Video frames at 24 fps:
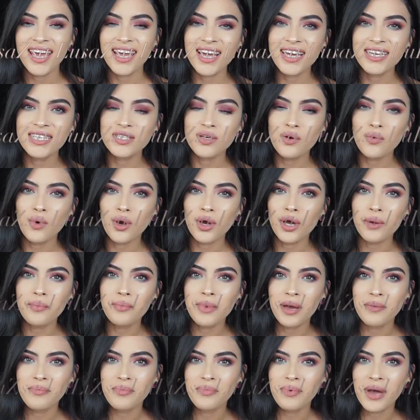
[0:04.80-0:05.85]
Hey guys, welcome
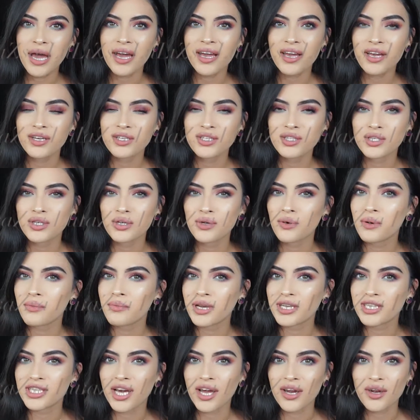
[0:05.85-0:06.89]
back to
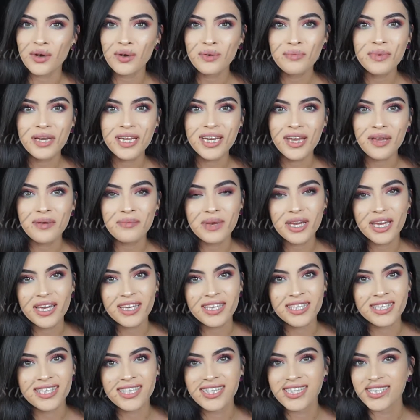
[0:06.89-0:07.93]
my channel. My name
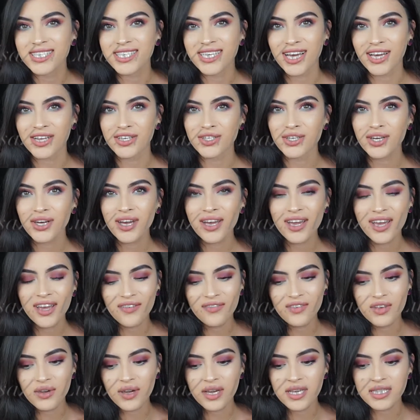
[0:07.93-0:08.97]
is Deandra.
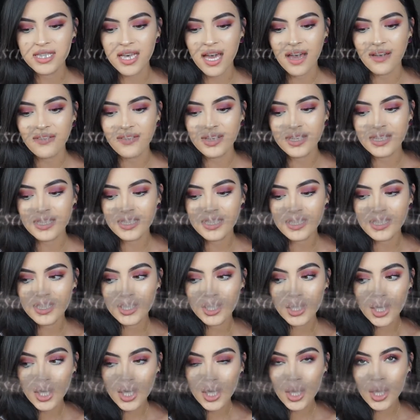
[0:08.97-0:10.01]
If you guys
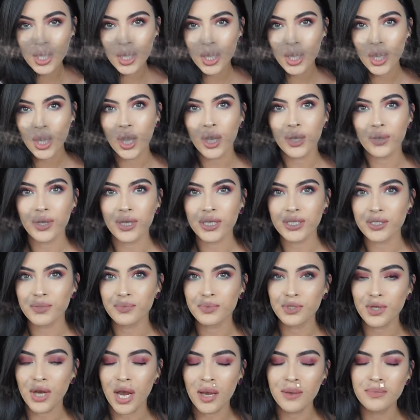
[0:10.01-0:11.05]
haven't already
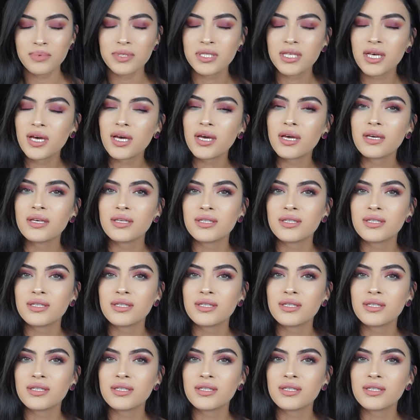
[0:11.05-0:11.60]
subscribed, If